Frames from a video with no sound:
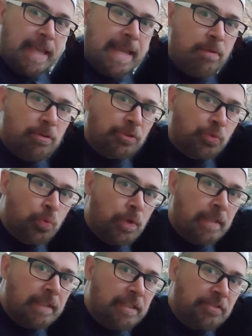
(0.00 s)
He was
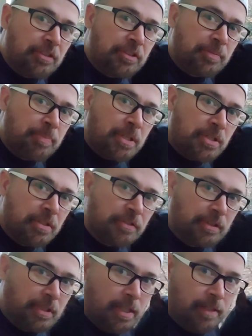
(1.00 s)
really
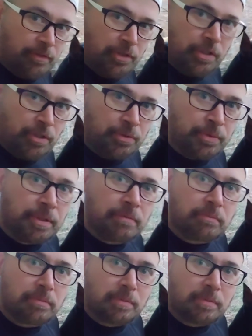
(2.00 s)
suspicious of children.